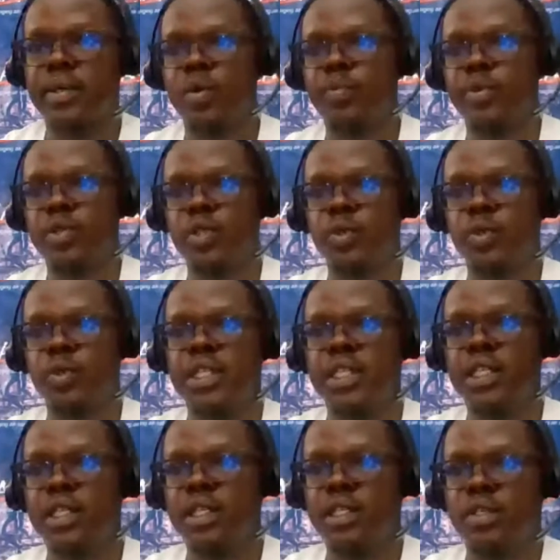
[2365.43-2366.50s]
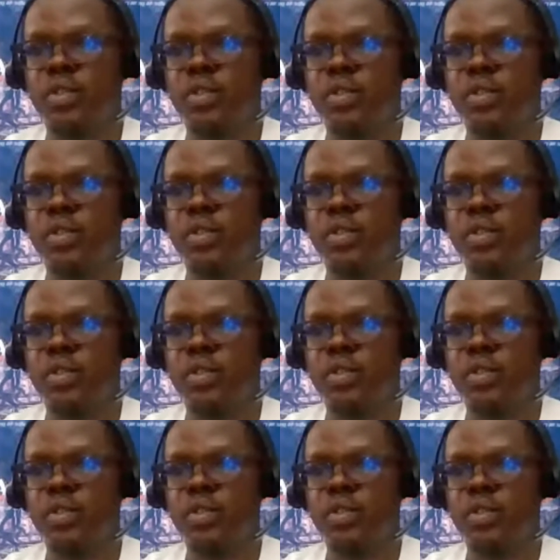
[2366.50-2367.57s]
opportunity to see the
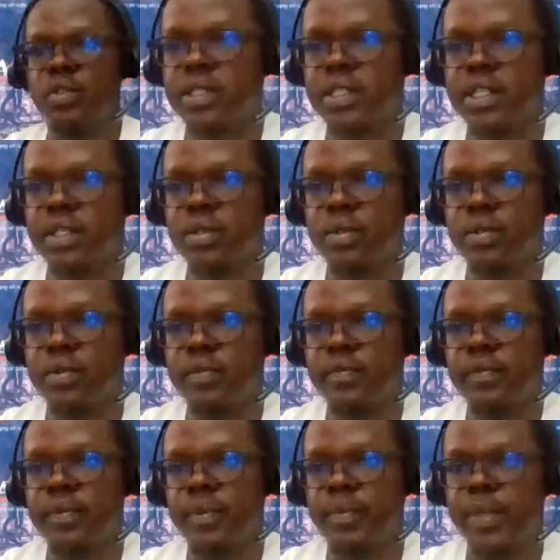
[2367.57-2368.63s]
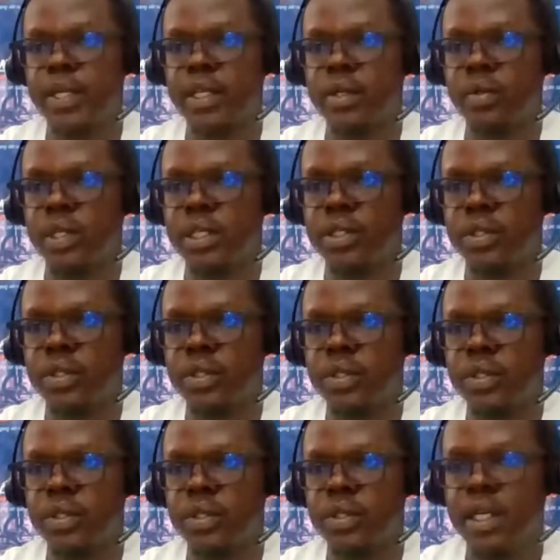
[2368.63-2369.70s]
final set of
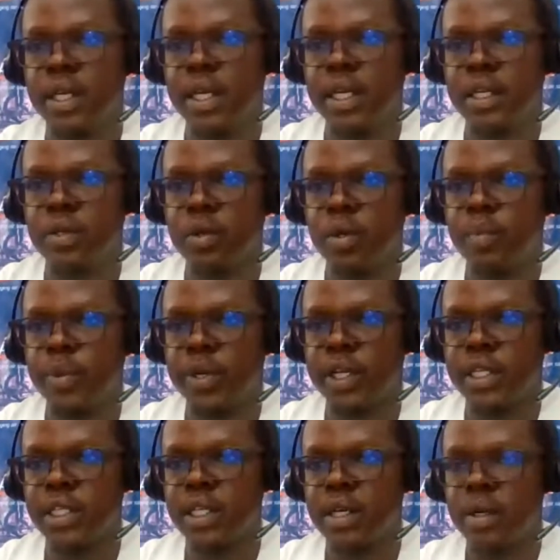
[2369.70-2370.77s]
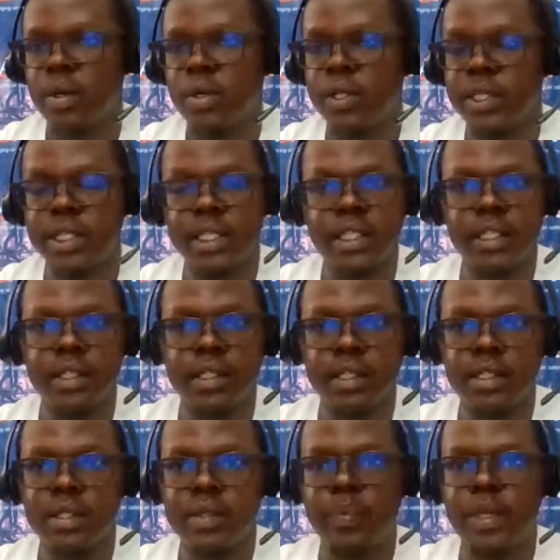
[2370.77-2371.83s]
regulations incorporating all the
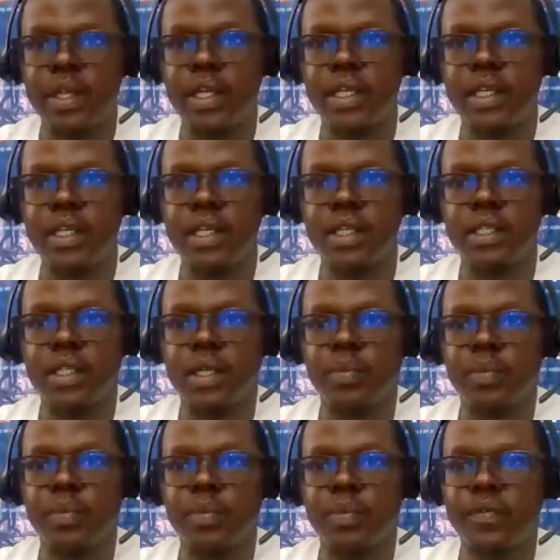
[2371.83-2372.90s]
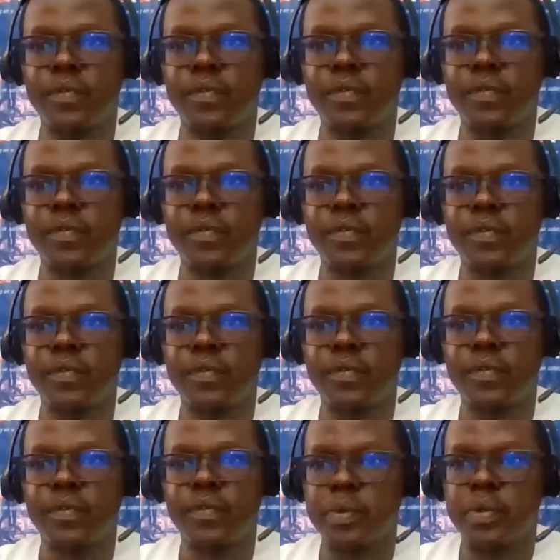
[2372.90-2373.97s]
changes, be they typographical
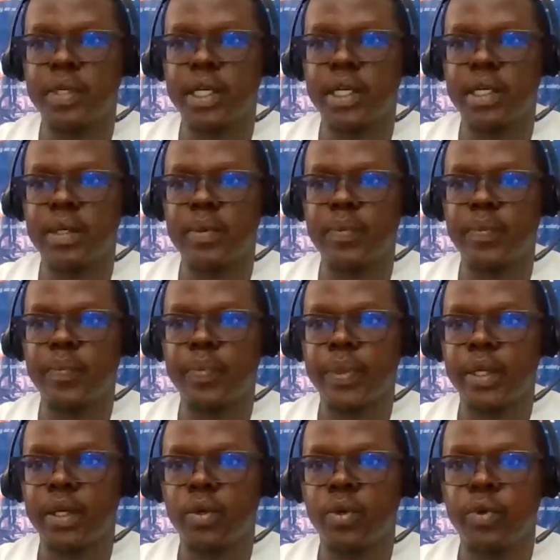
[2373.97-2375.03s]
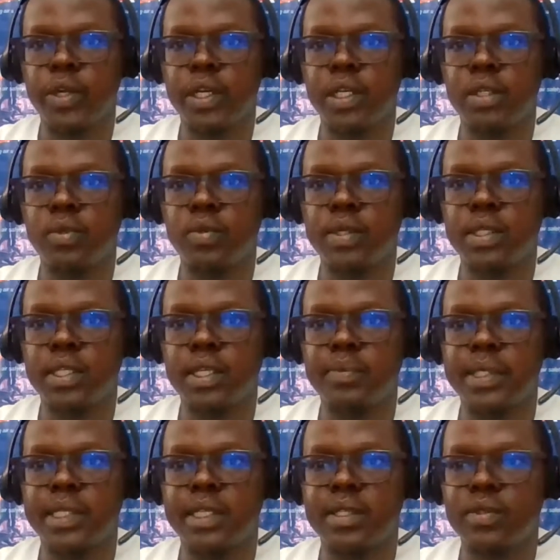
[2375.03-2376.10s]
or going into the
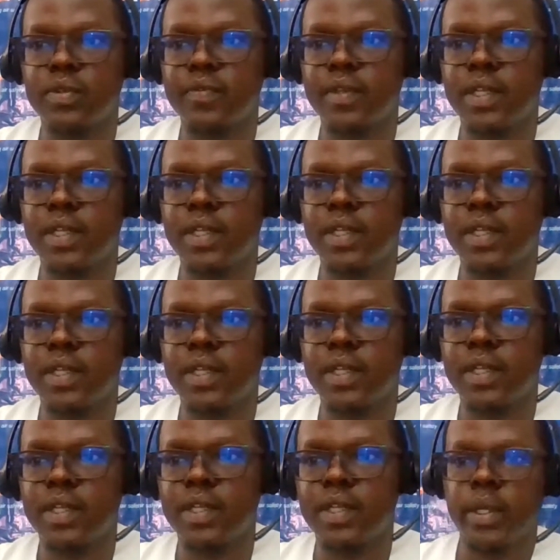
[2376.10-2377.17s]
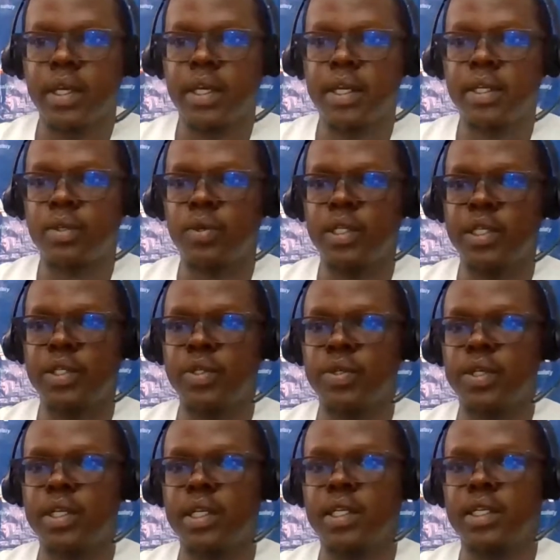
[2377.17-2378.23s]
substance of the
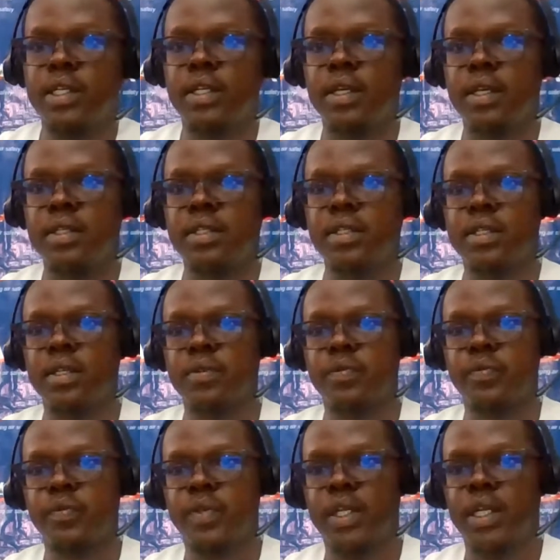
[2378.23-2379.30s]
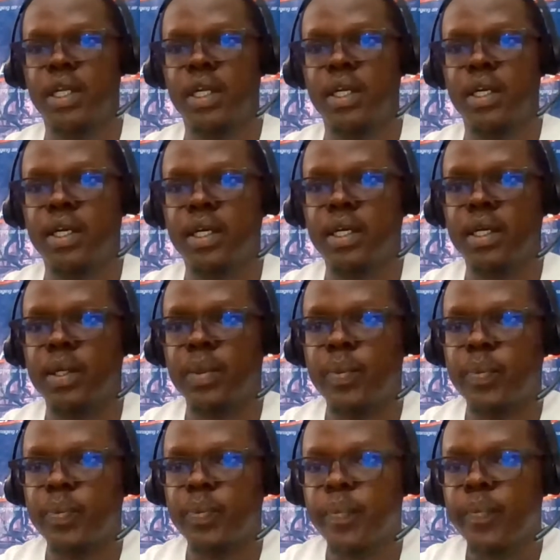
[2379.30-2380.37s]
regulation itself.
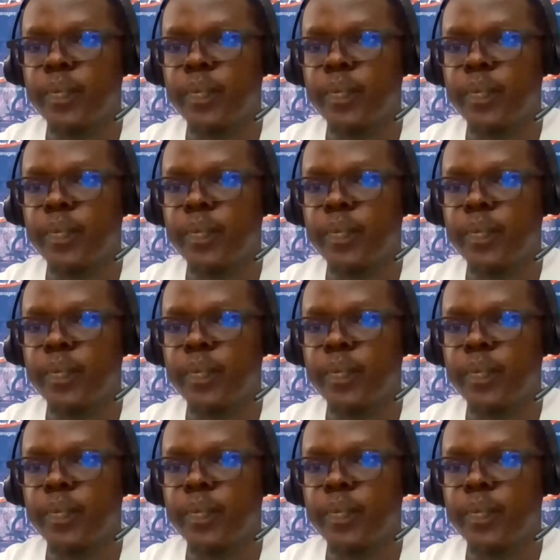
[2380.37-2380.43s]
From